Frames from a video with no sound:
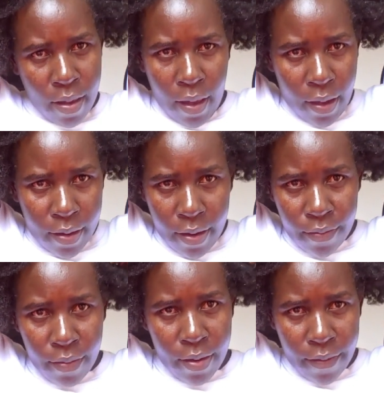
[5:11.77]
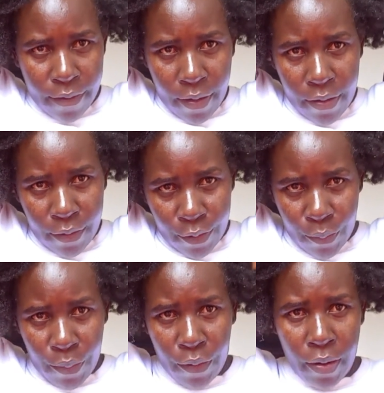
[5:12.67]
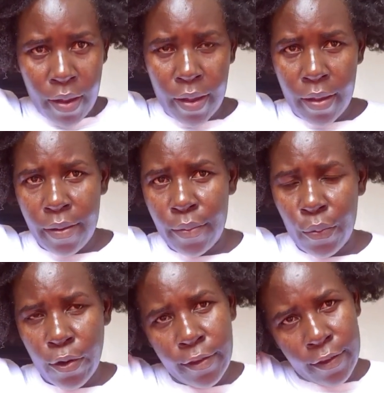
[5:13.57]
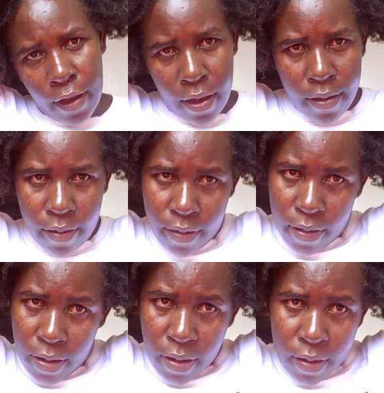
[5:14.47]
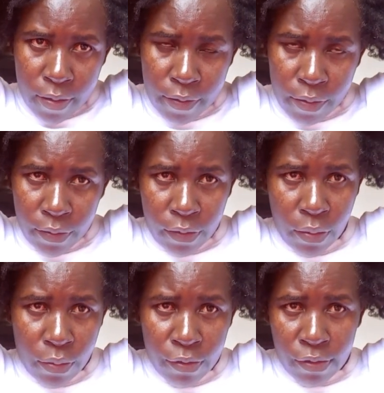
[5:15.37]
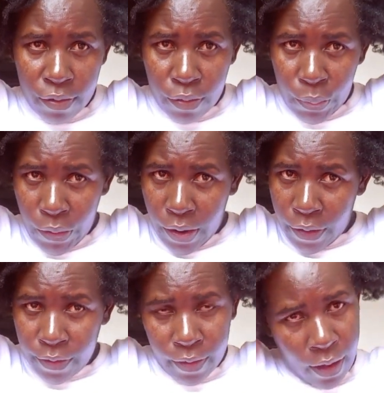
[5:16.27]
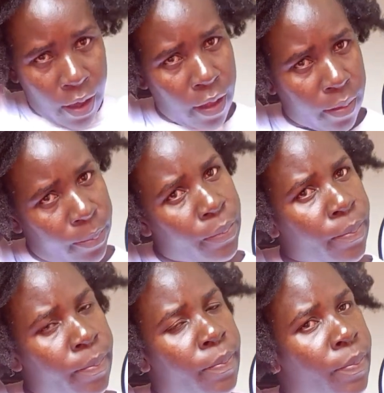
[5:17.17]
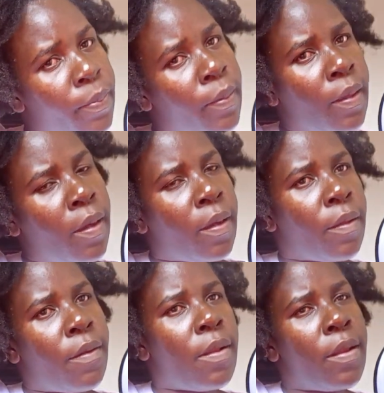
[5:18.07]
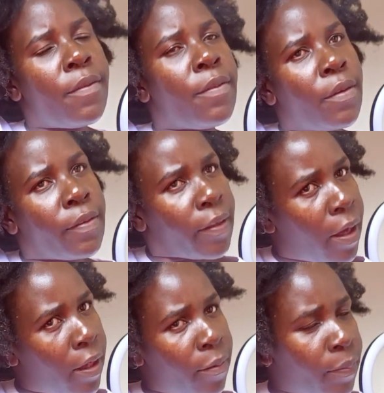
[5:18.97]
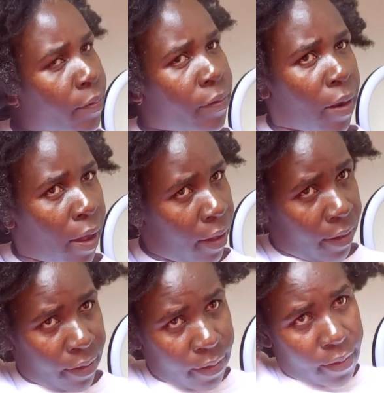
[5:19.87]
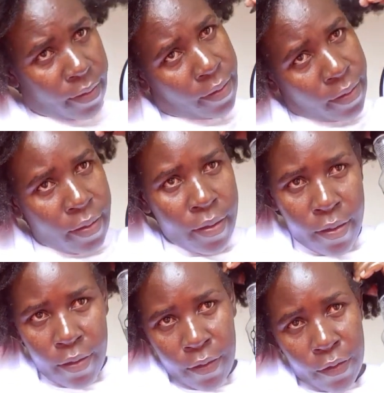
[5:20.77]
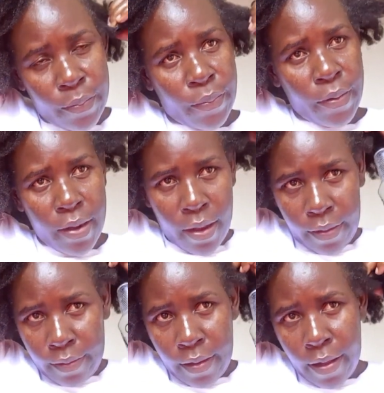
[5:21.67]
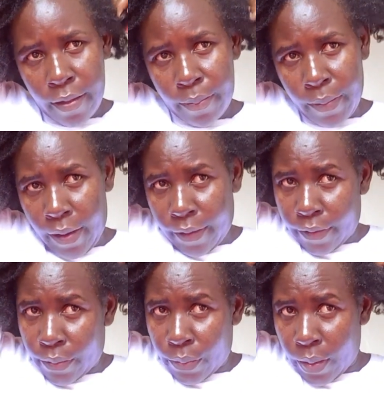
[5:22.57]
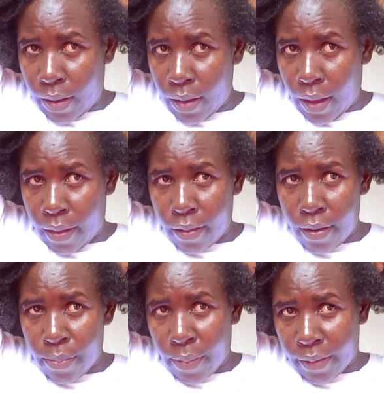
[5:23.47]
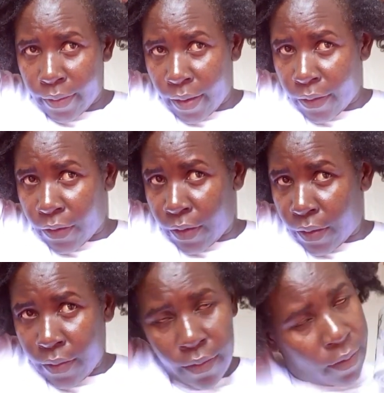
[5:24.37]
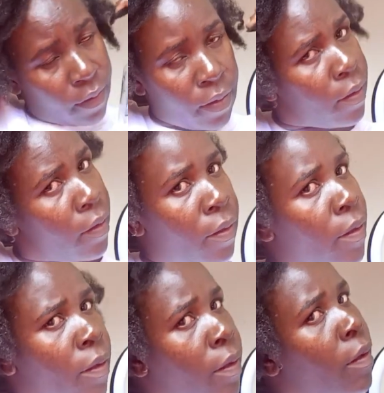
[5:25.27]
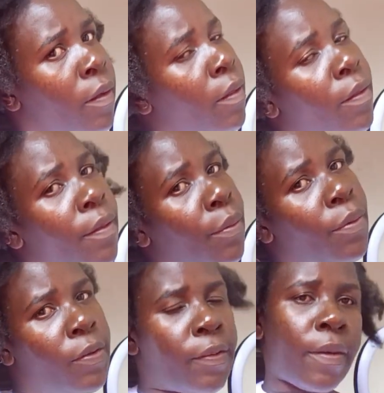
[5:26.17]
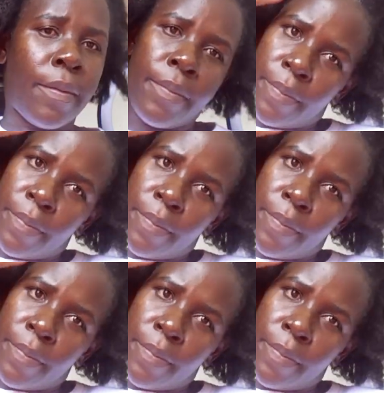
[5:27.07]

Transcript: And then whenever you spray water, it's also good to spray your scalp. Don't leave your scalp dry. Spray the scalp as well and then massage in the water.